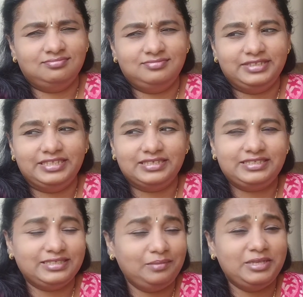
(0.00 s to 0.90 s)
the
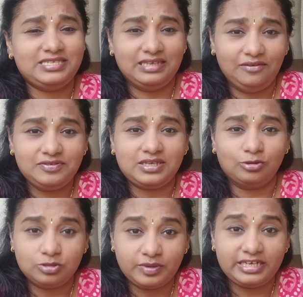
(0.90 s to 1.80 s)
term itself
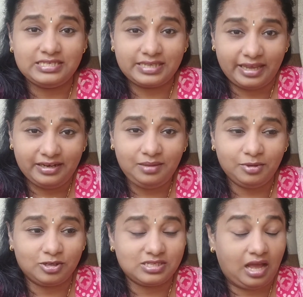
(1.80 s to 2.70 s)
sounds very scary,
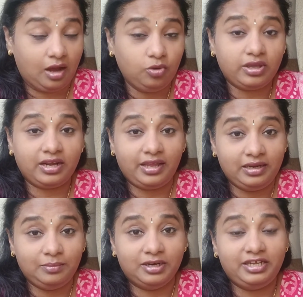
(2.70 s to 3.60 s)
because how can
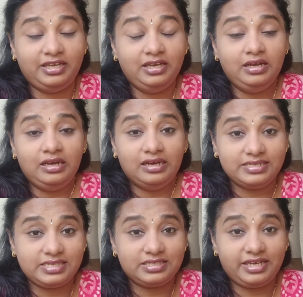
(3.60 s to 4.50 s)
anybody
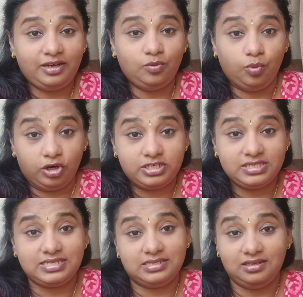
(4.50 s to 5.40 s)
ascertain what
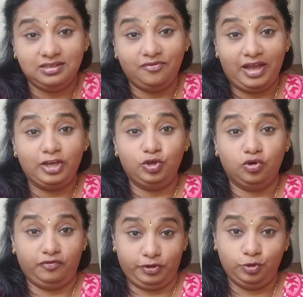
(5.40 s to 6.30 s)
is the value
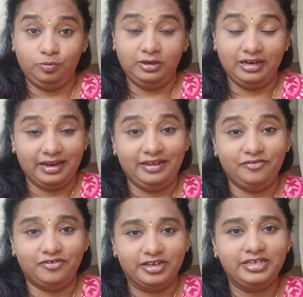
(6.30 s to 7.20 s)
of a human life,
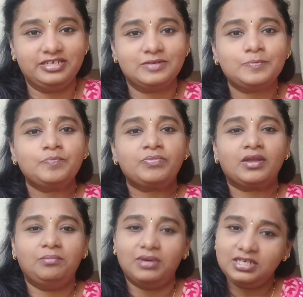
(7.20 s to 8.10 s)
right?
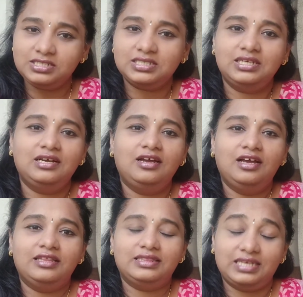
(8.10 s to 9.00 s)
But
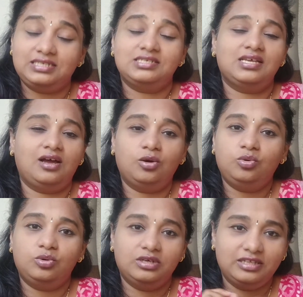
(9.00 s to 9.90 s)
that is
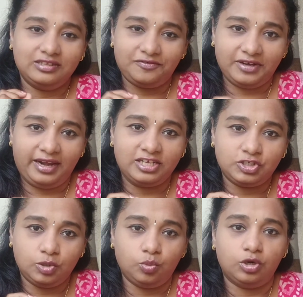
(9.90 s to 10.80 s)
how the
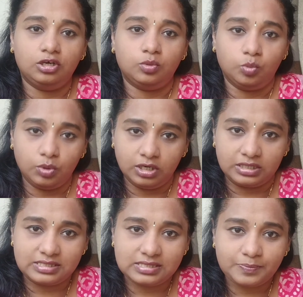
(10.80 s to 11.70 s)
financial world
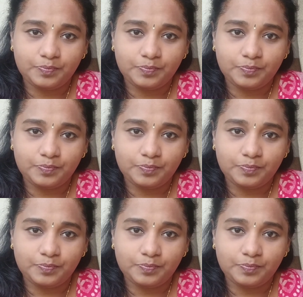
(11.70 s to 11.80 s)
works,